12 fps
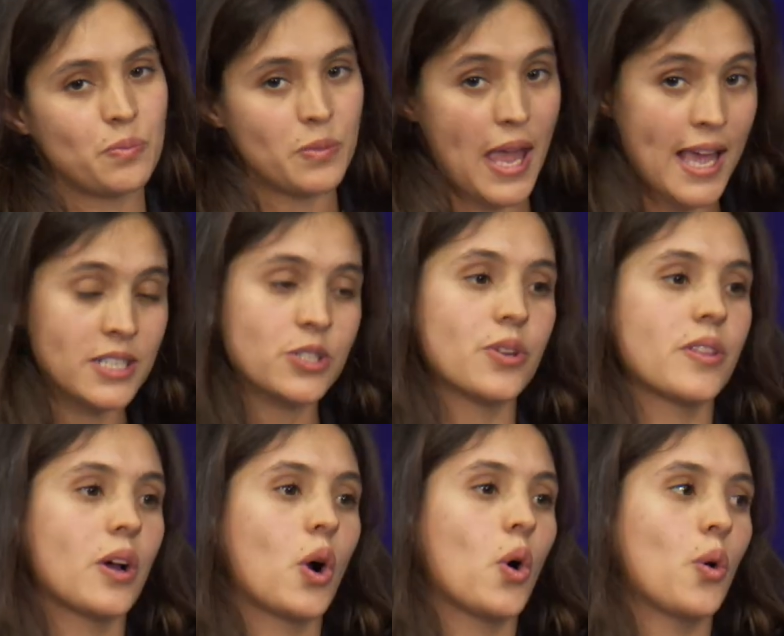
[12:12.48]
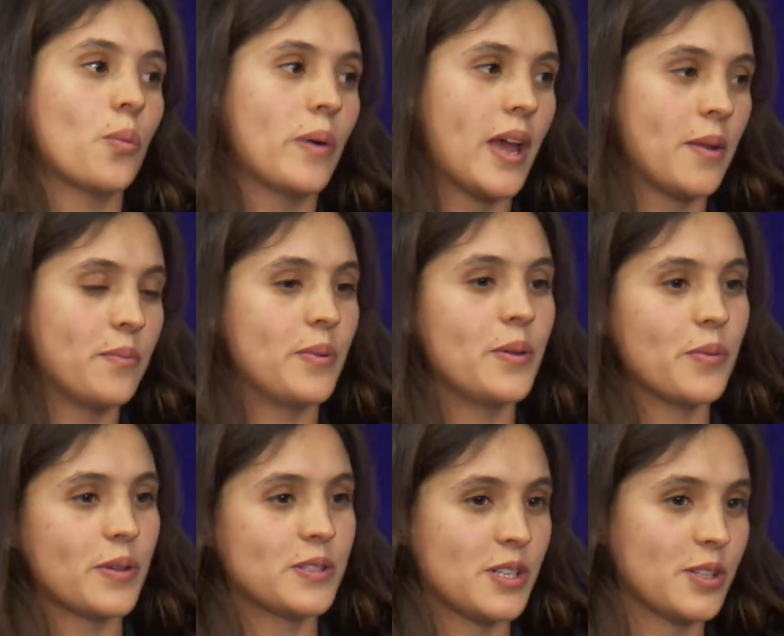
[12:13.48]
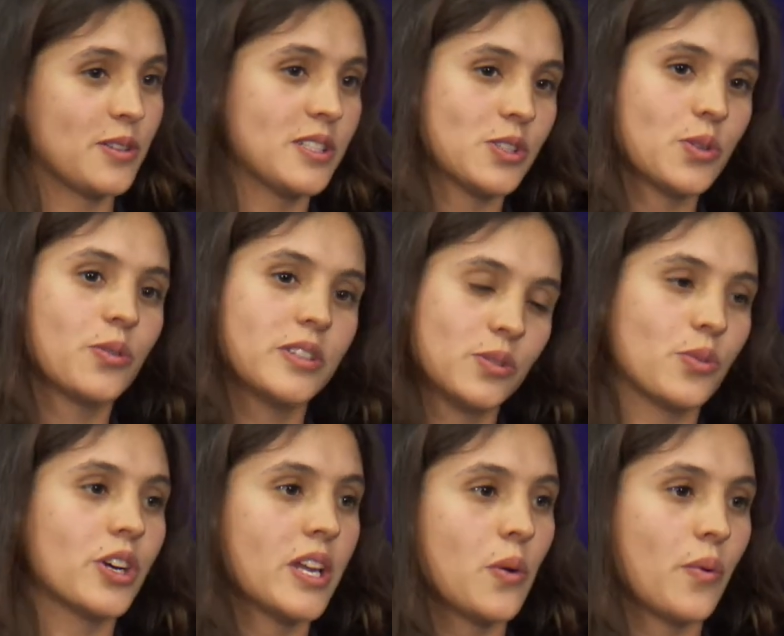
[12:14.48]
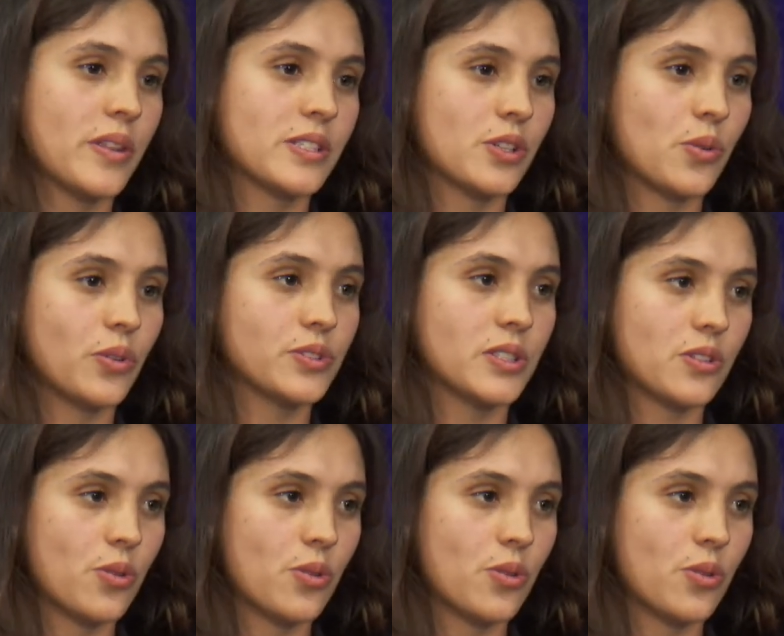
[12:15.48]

enter the home and be with children in school is working with schools.